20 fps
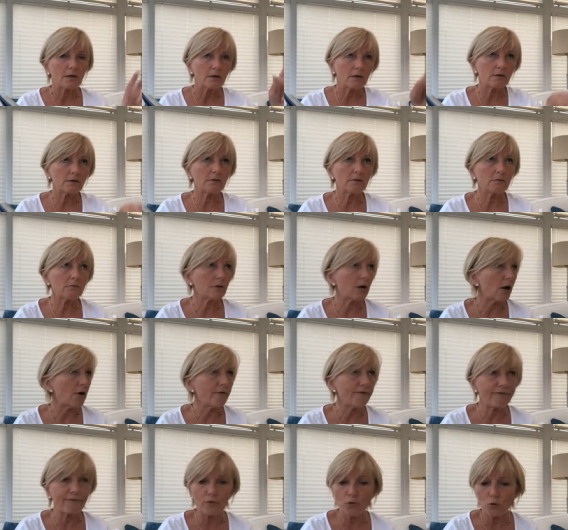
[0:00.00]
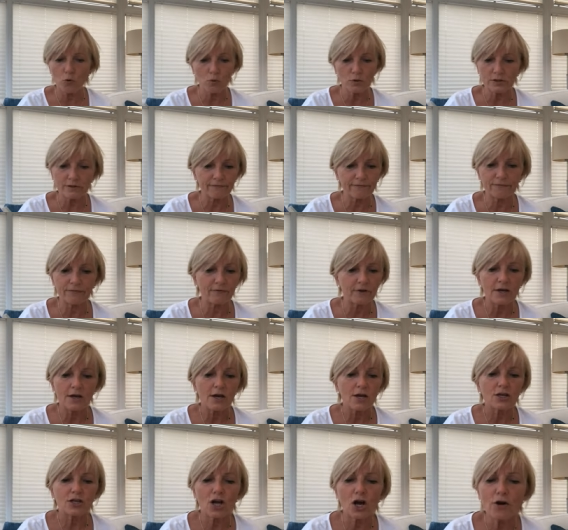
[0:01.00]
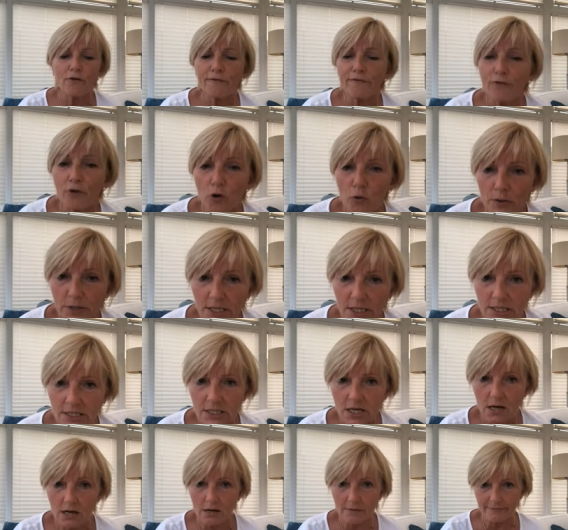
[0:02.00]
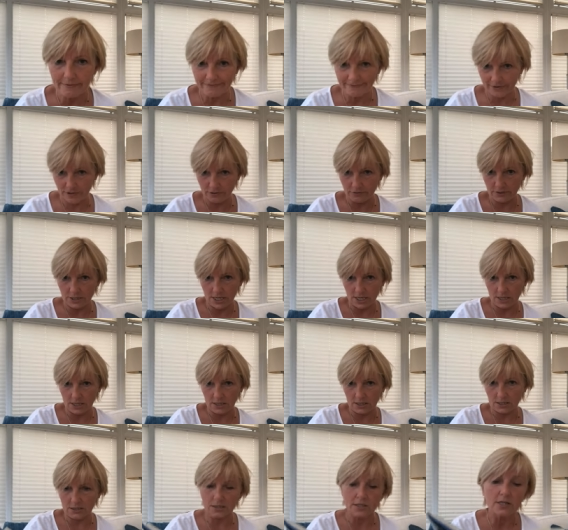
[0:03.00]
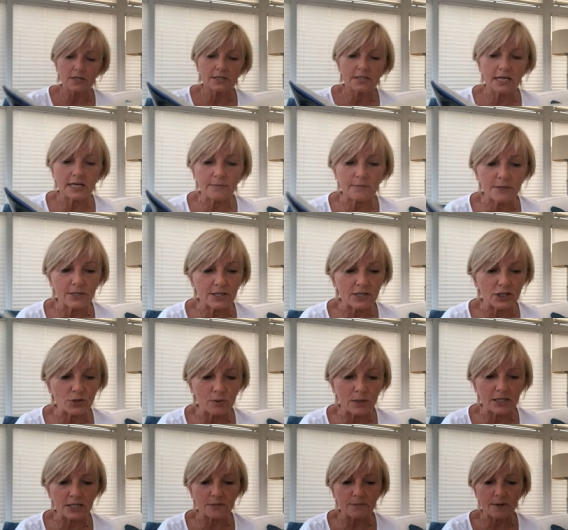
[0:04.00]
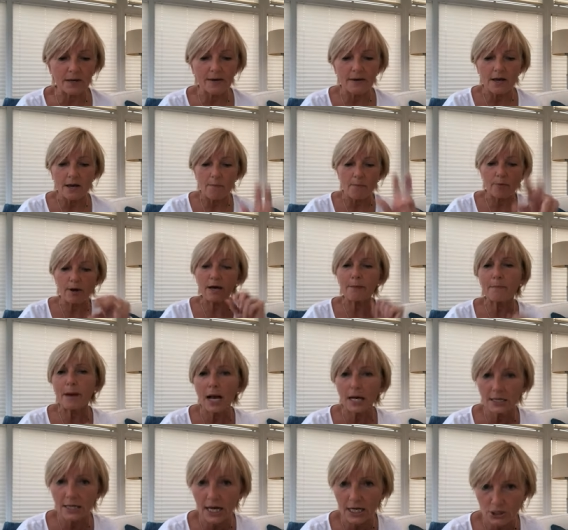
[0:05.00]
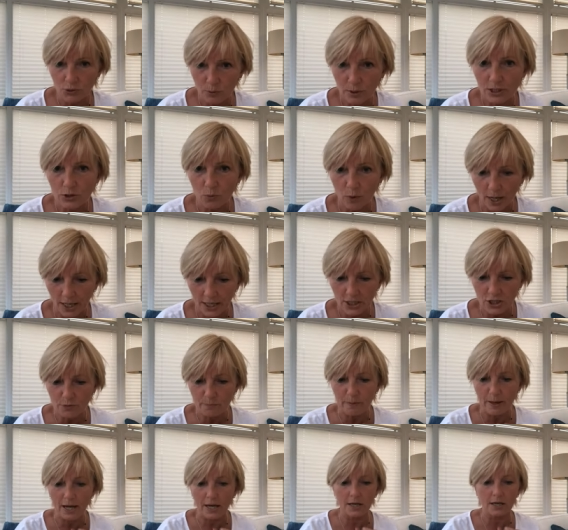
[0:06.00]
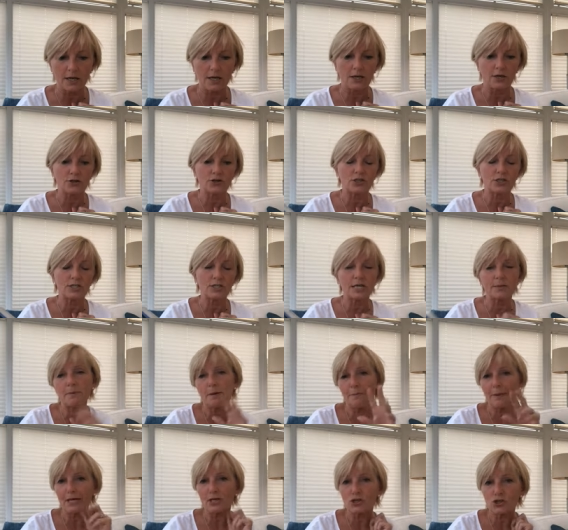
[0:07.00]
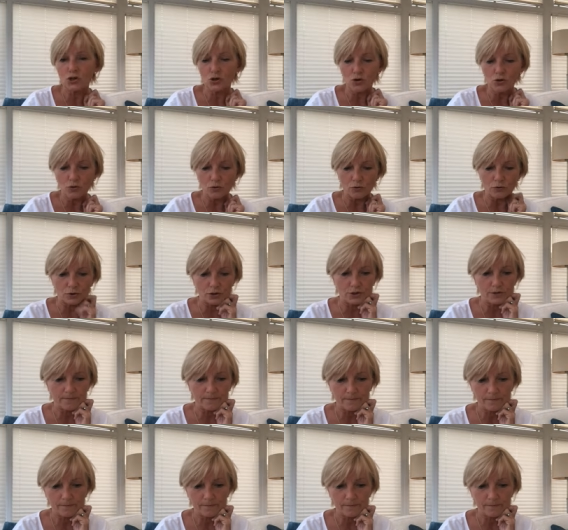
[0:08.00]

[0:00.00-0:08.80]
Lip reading: Oh, go forward in time a few days, said Mrs. Winsborrow. Bring back next week's wage packet, she said. I'm a bit short.